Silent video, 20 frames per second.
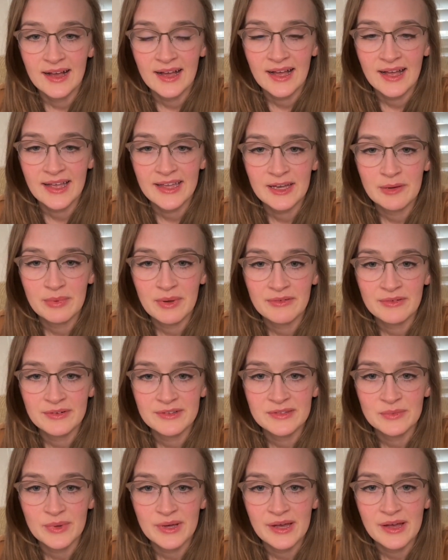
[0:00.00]
Hi, hope
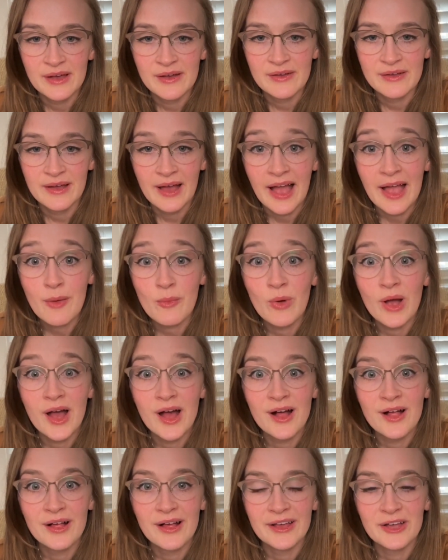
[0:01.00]
everyone's well. I'm
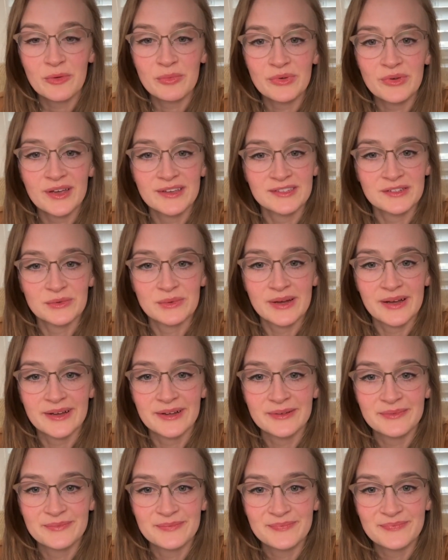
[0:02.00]
well. I hope you guys are
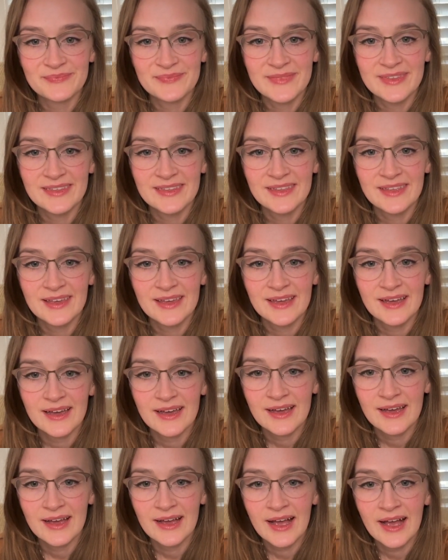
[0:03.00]
well.
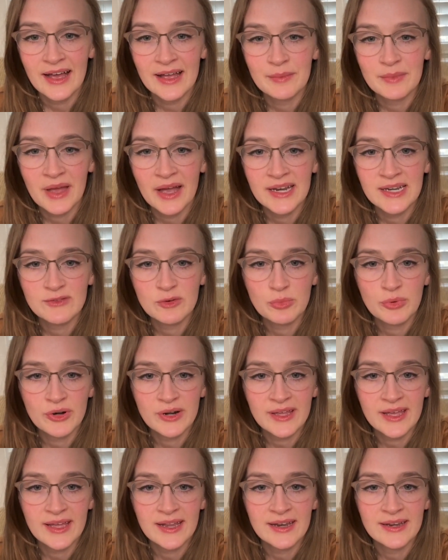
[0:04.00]
I'm kind of a
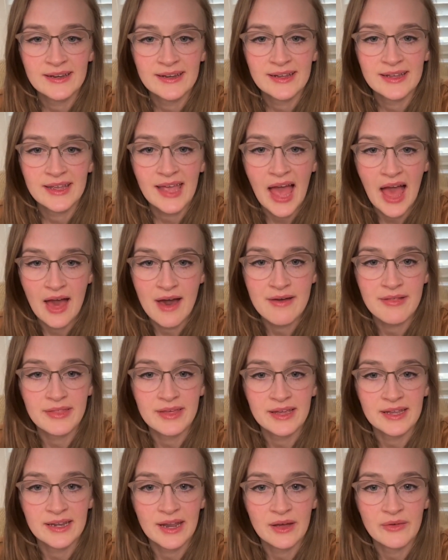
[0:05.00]
born-again
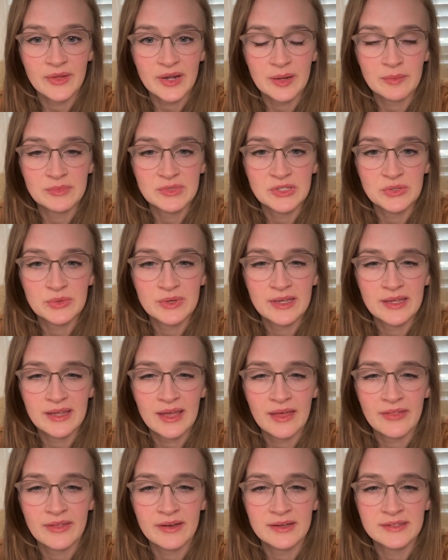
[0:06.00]
Catholic now that I'm doing
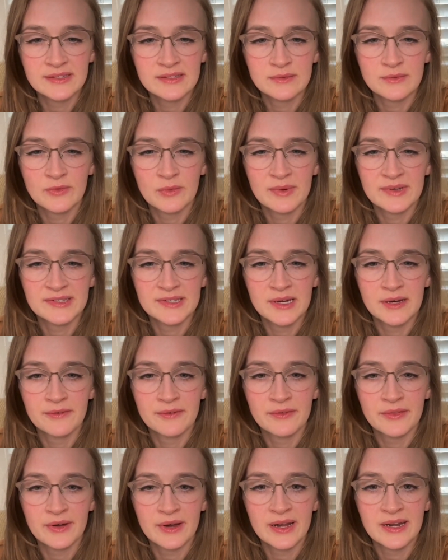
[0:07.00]
Catholicism for
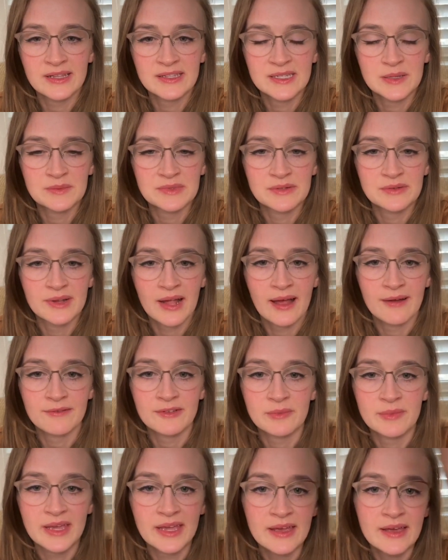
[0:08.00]
myself. Are there any tips you would have
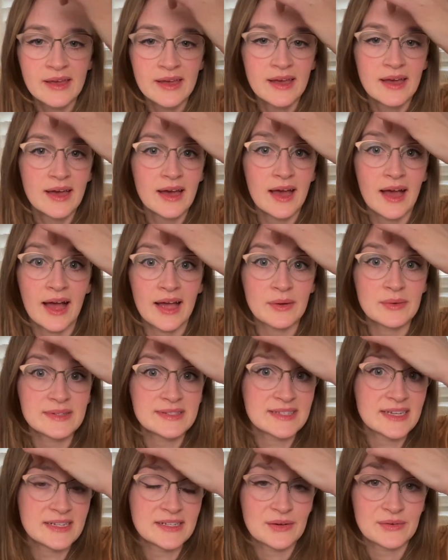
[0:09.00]
for me? I
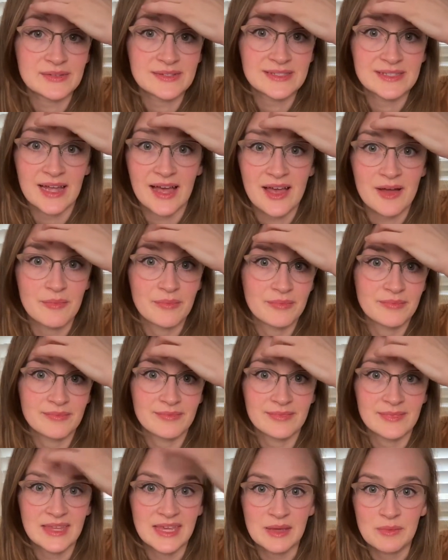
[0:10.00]
would say don't stop.
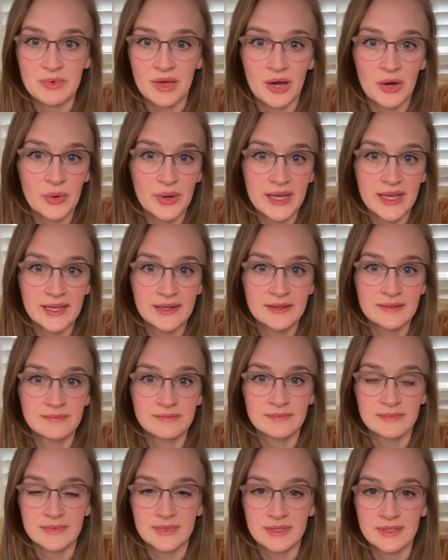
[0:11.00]
Keep going.
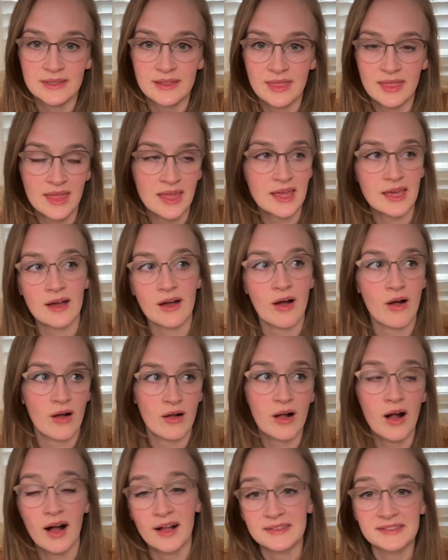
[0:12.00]
Think
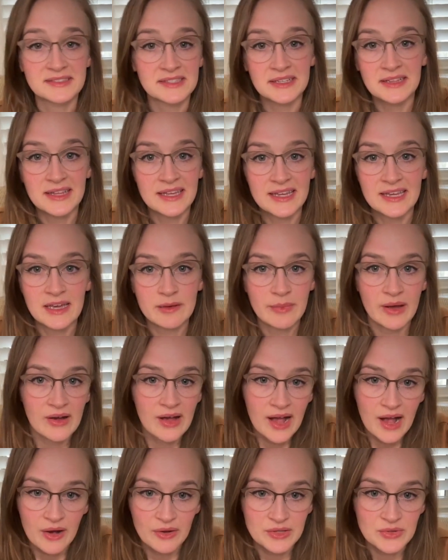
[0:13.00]
constantly
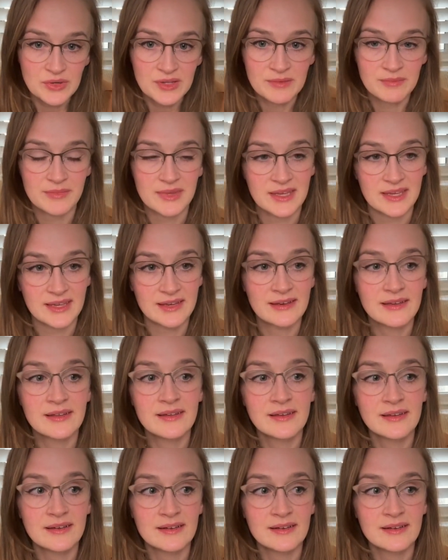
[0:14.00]
about how you can be